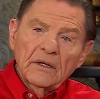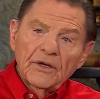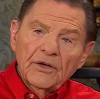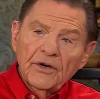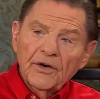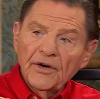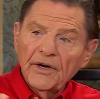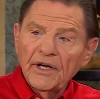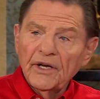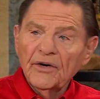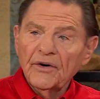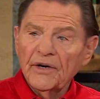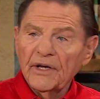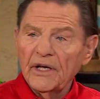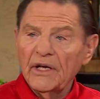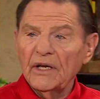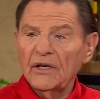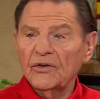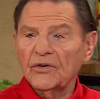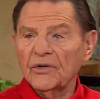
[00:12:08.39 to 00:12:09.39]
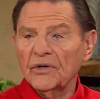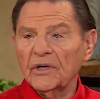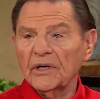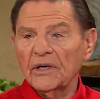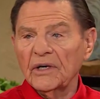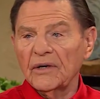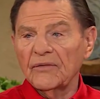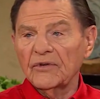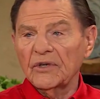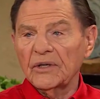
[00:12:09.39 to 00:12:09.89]
you're entering into a
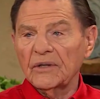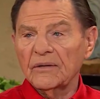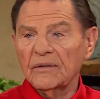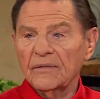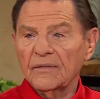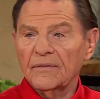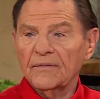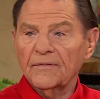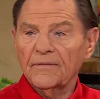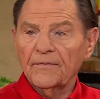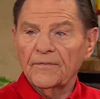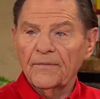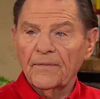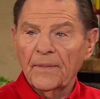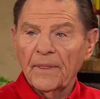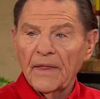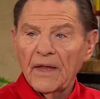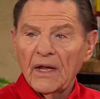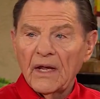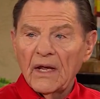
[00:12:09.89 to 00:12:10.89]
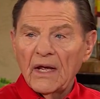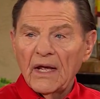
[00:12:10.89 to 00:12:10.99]
covenant. Mm.